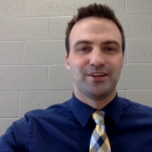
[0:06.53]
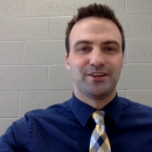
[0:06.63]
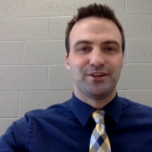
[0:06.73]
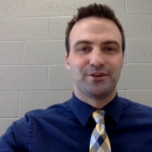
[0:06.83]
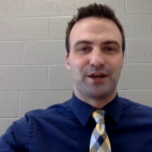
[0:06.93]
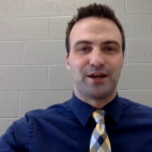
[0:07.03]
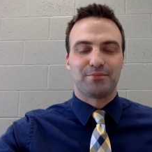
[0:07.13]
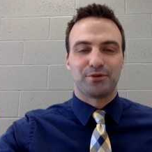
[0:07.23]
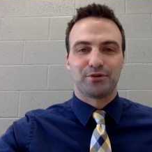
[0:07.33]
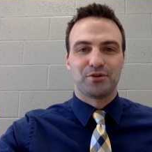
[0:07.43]
here at
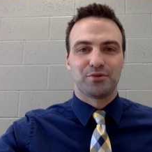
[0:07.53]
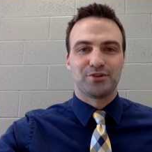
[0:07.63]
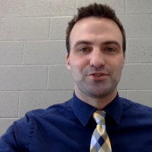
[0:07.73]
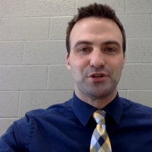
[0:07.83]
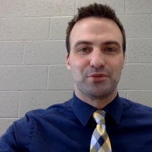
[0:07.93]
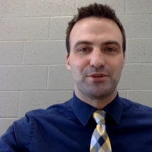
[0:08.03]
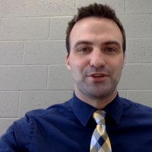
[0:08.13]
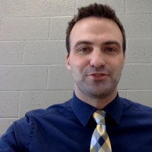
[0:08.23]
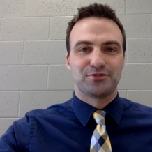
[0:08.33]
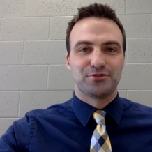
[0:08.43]
Prairie Ridge
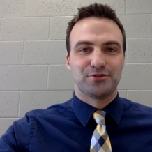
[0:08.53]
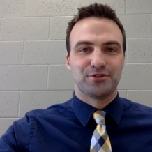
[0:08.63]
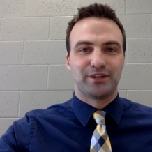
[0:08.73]
Intermediate School.